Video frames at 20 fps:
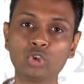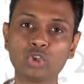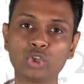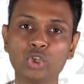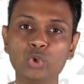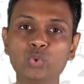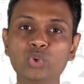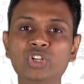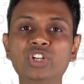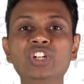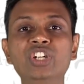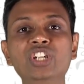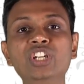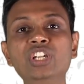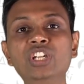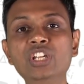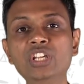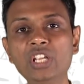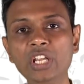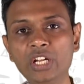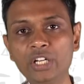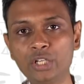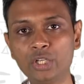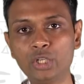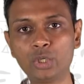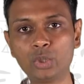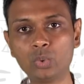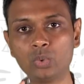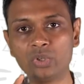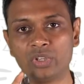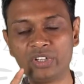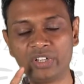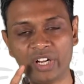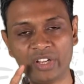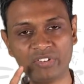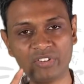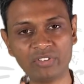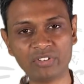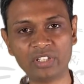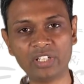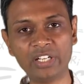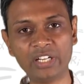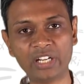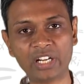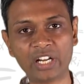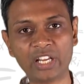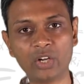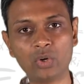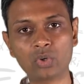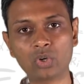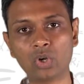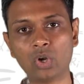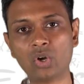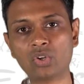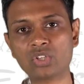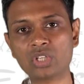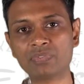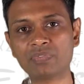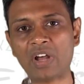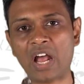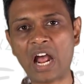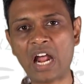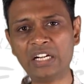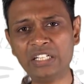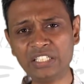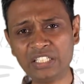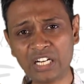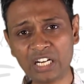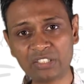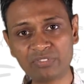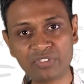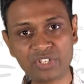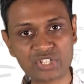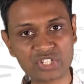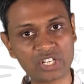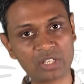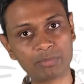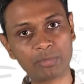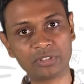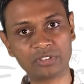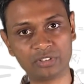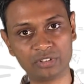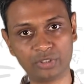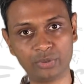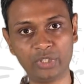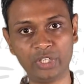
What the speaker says: So you need to necessarily try out lots of unconventional puzzles.